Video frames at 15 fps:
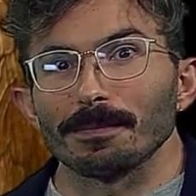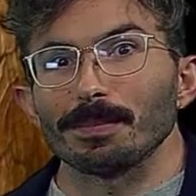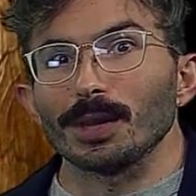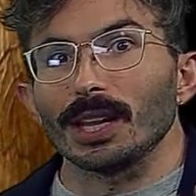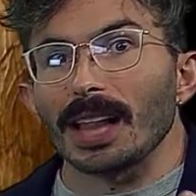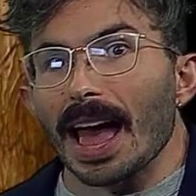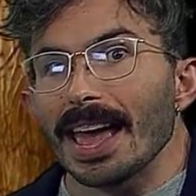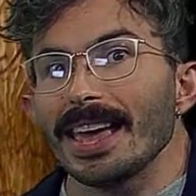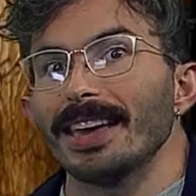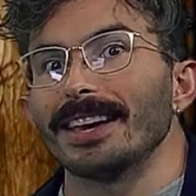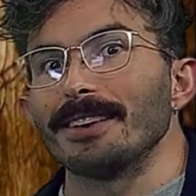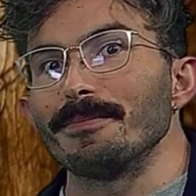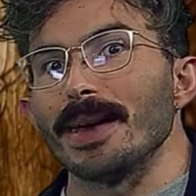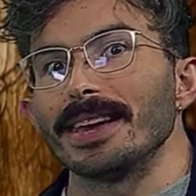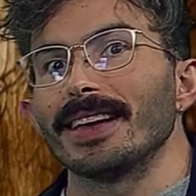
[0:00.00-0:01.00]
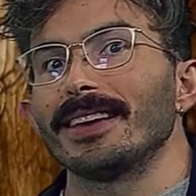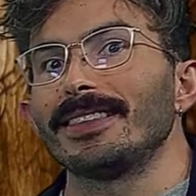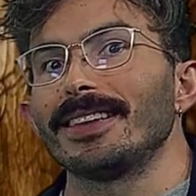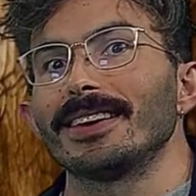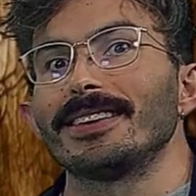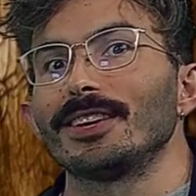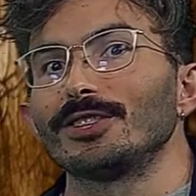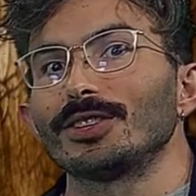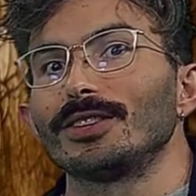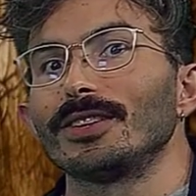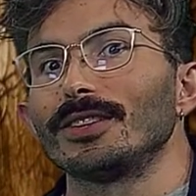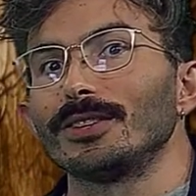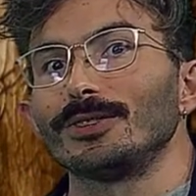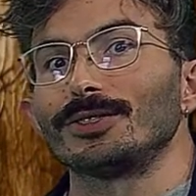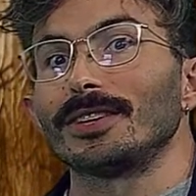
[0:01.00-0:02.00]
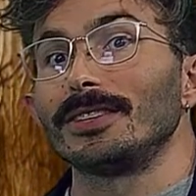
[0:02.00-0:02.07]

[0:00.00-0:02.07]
playing at making the initial illusion